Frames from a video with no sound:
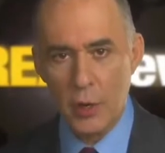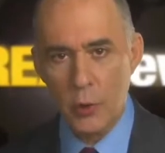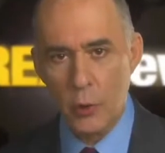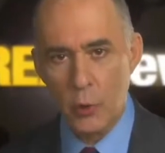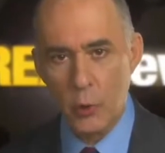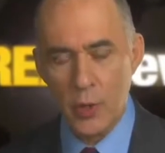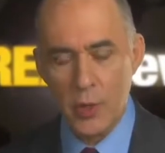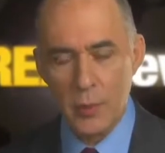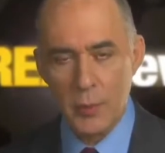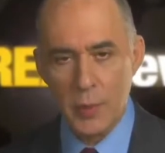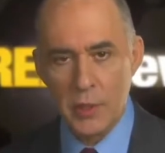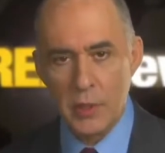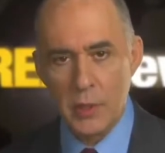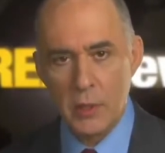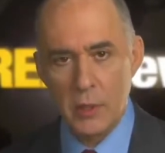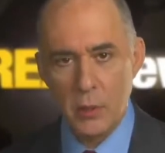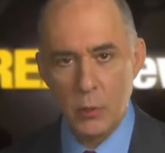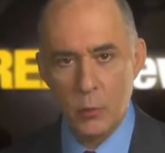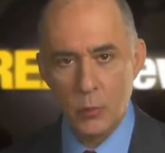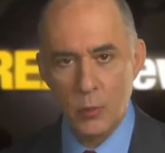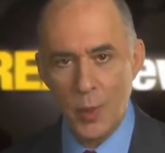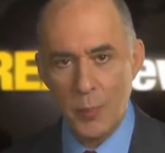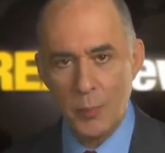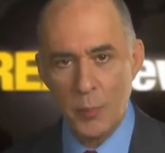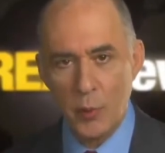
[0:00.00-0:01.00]
agreement
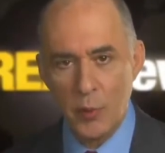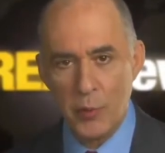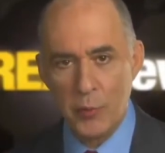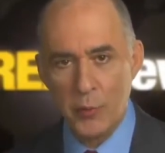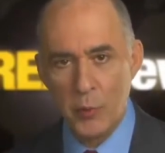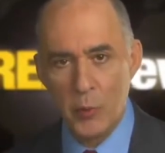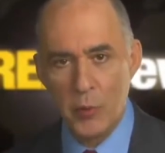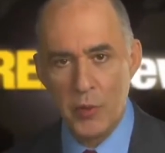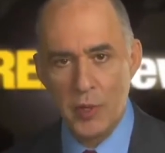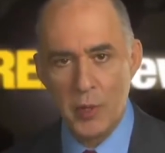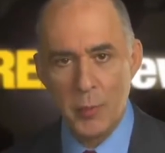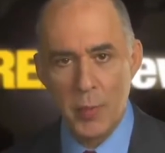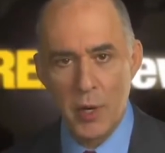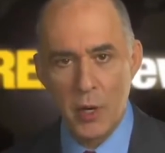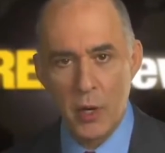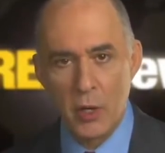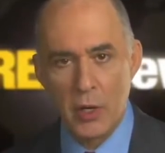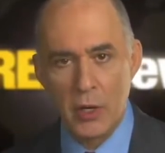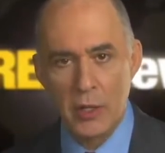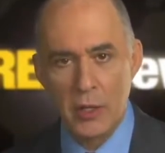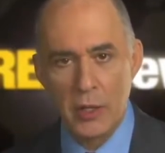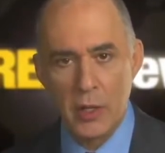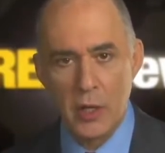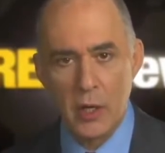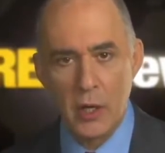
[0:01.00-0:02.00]
ripple through the
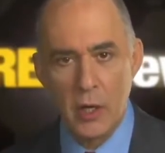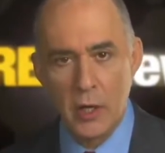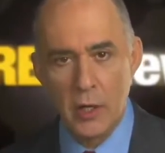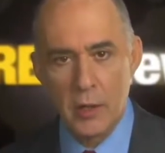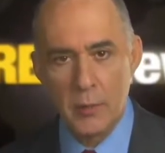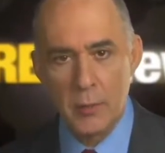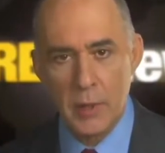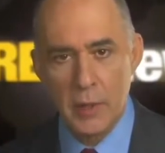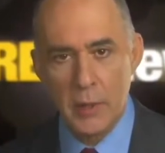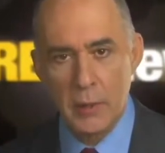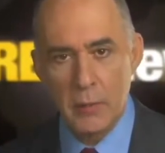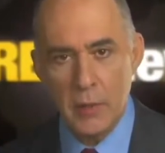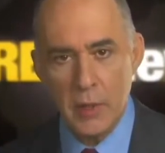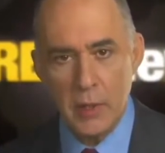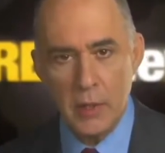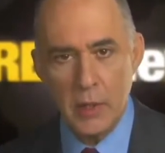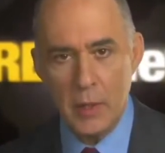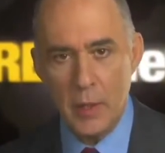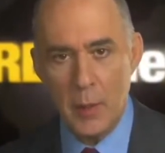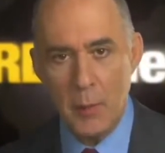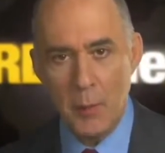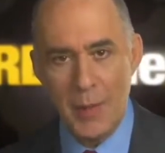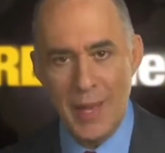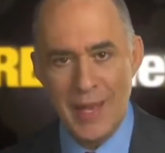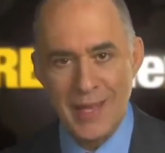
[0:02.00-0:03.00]
American economy,
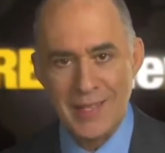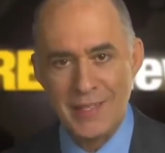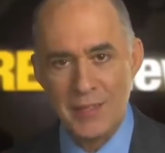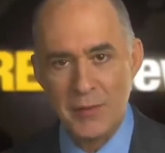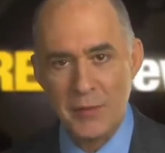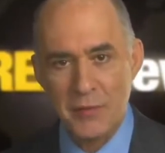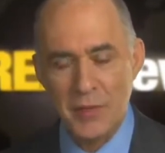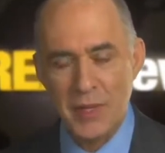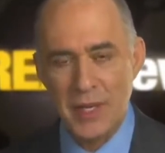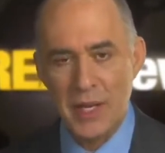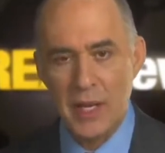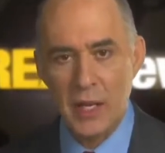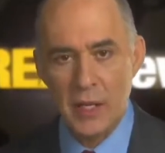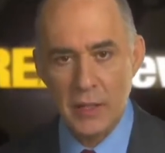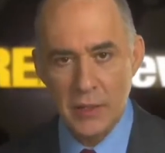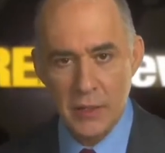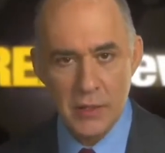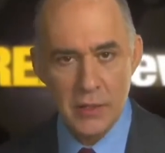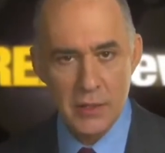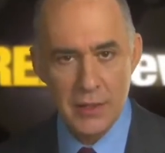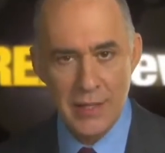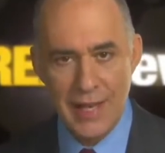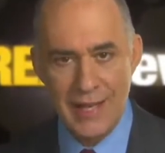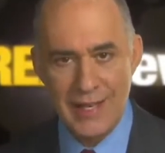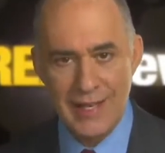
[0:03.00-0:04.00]
massive cuts,
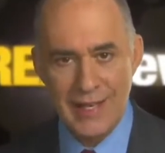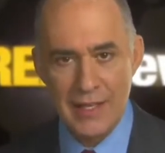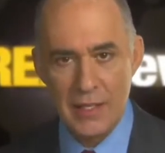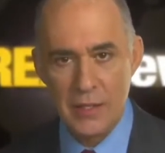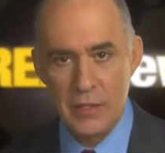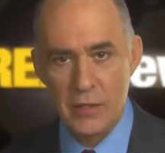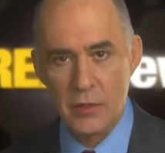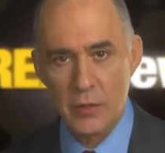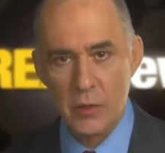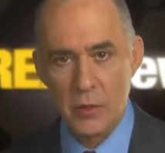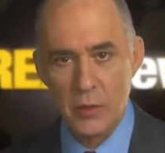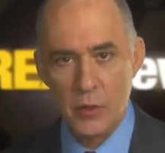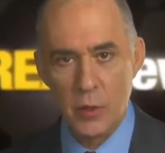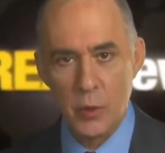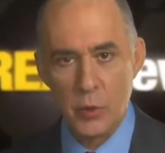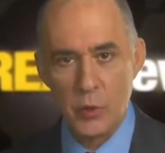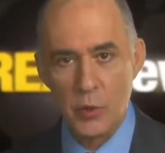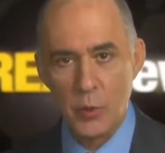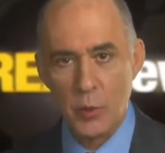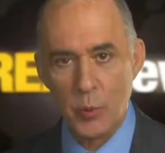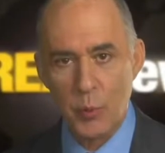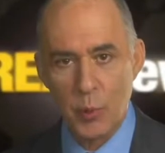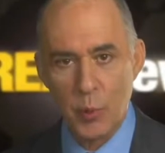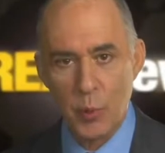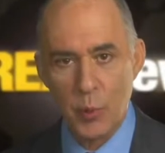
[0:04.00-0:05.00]
that is, to
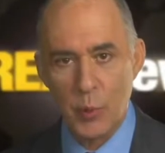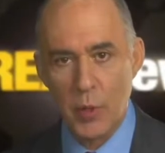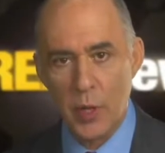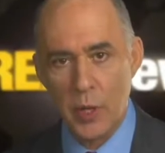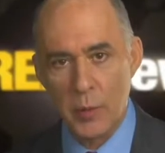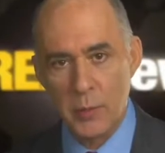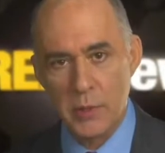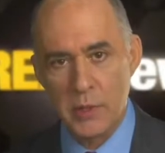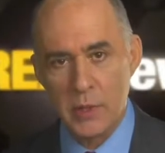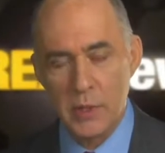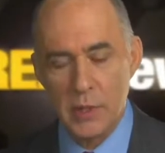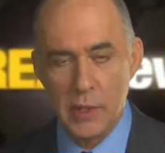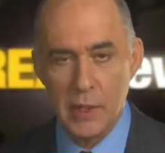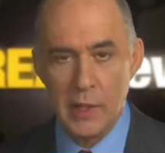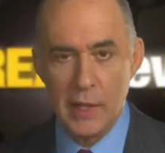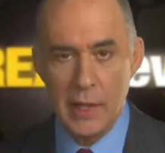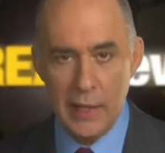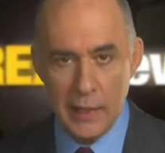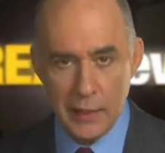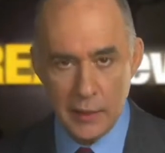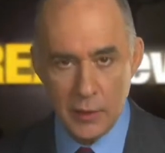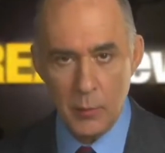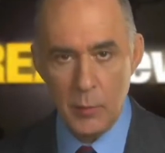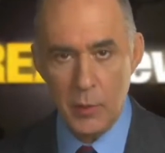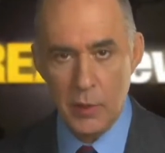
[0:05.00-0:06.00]
social programs
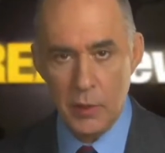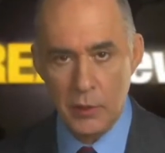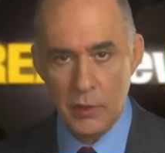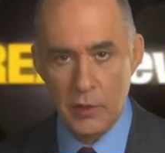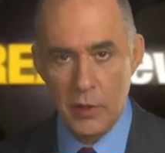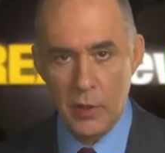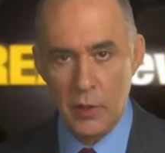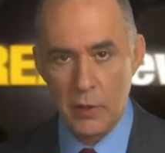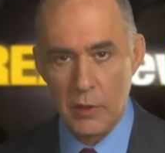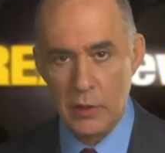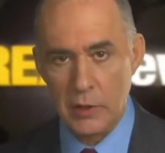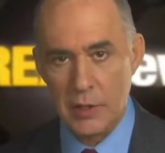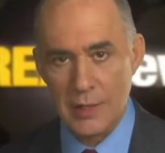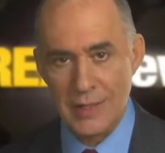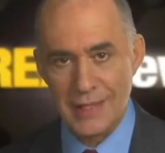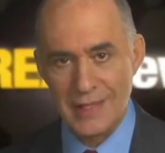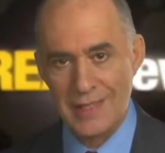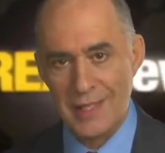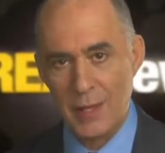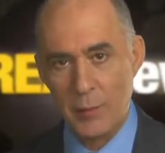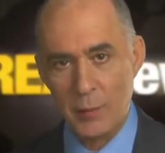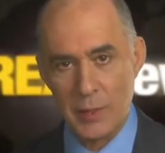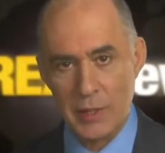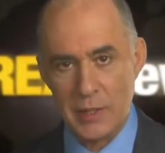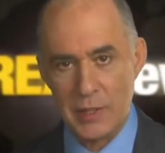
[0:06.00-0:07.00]
and the military to
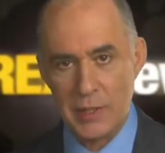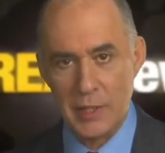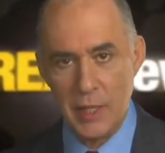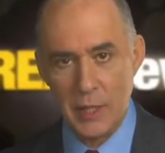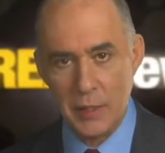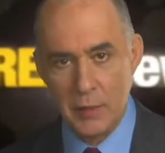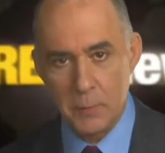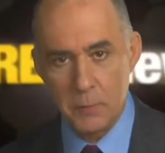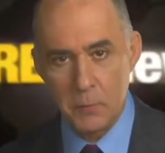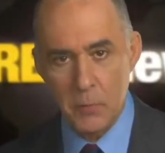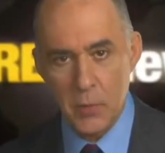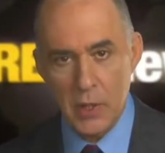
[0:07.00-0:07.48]
some extent,